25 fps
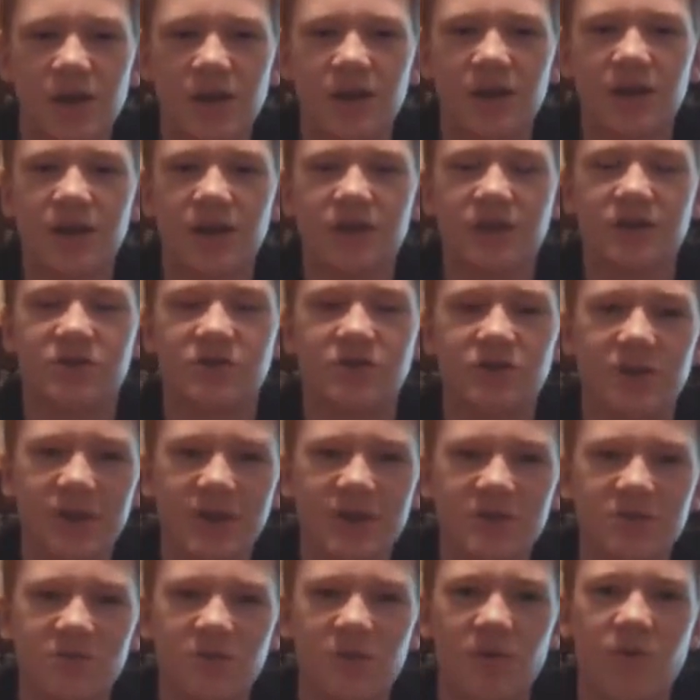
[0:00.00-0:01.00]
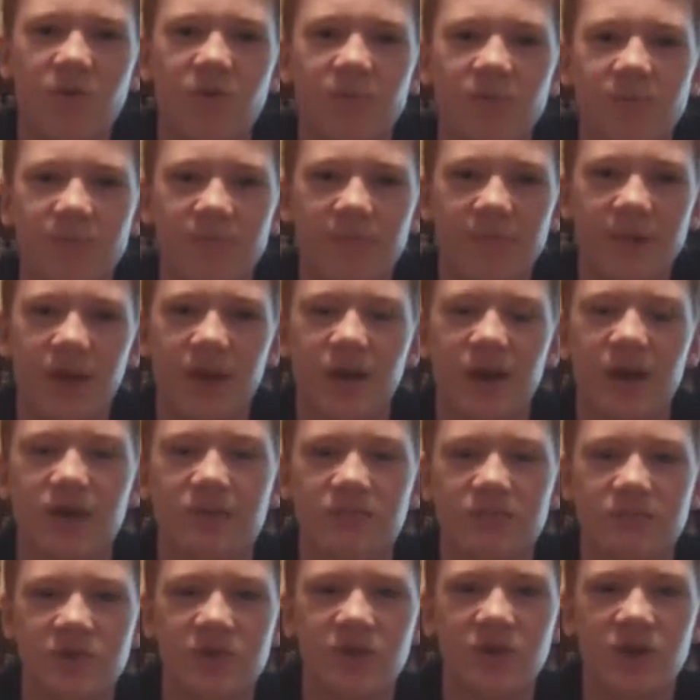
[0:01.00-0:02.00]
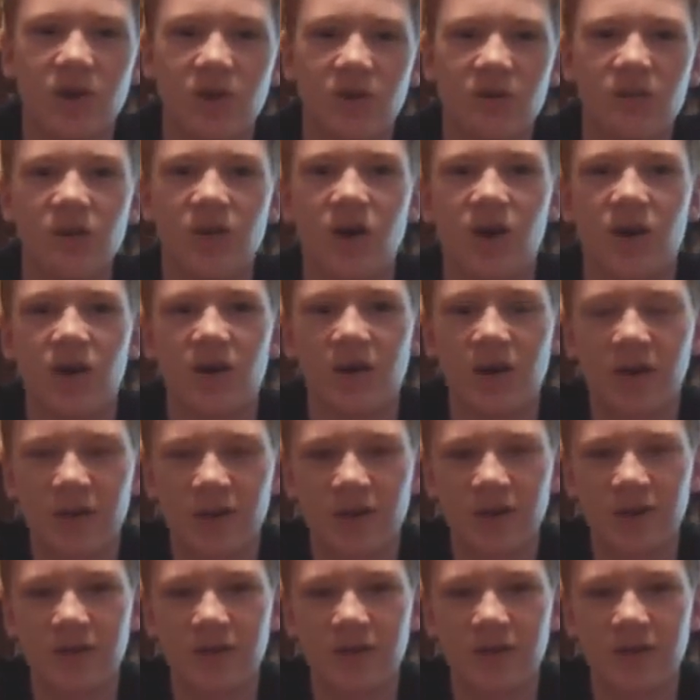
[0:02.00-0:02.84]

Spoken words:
the tricks will become so long